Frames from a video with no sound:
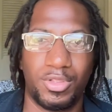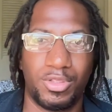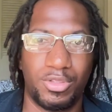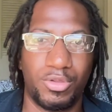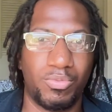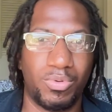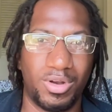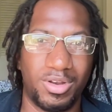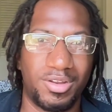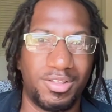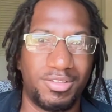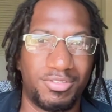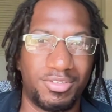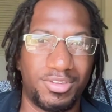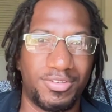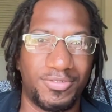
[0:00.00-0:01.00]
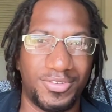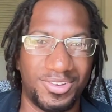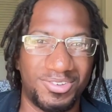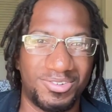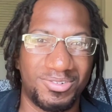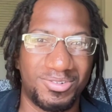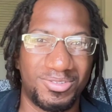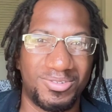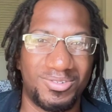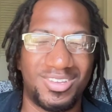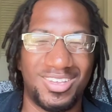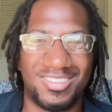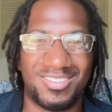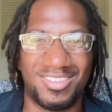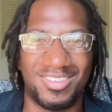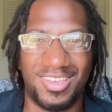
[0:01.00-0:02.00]
you're one of these individuals who
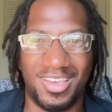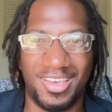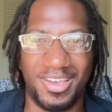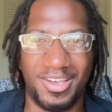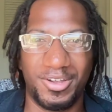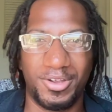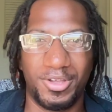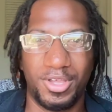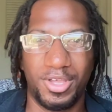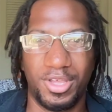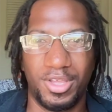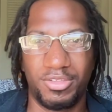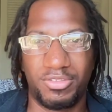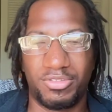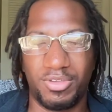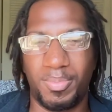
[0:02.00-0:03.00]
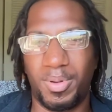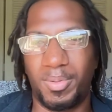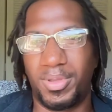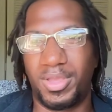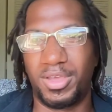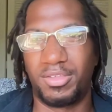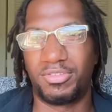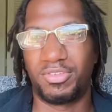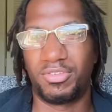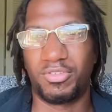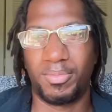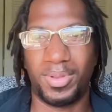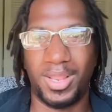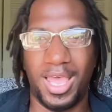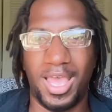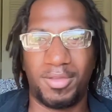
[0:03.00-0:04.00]
doesn't care simply because he's a
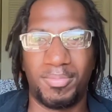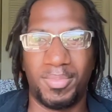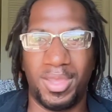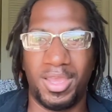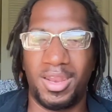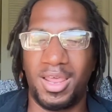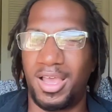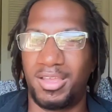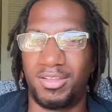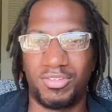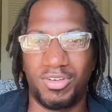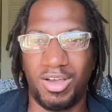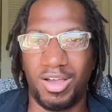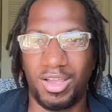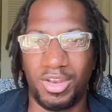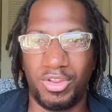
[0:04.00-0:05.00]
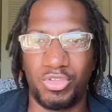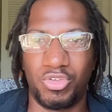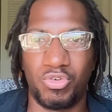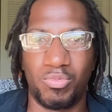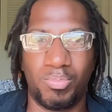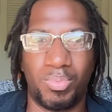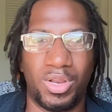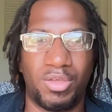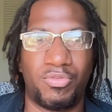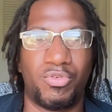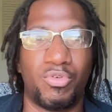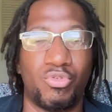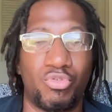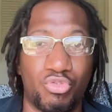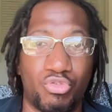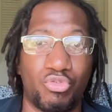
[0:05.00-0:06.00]
black man, I ain't talking to you. But if
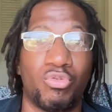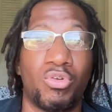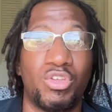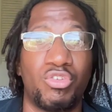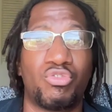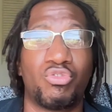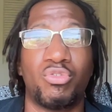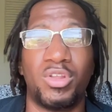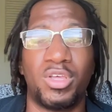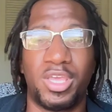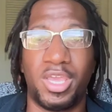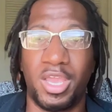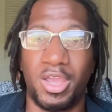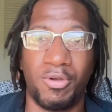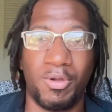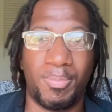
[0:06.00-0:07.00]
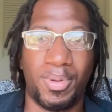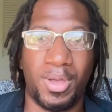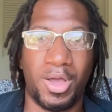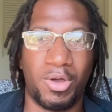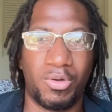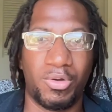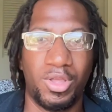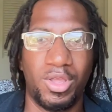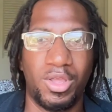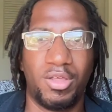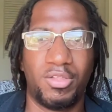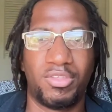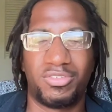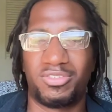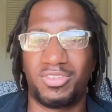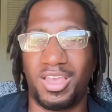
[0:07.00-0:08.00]
you truly, truly care about
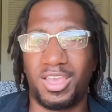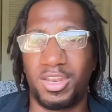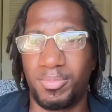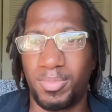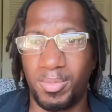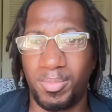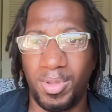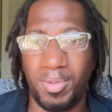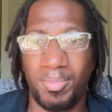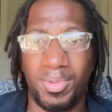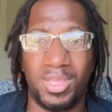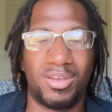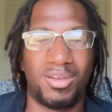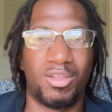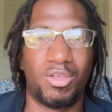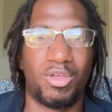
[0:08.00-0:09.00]
the Second Amendment,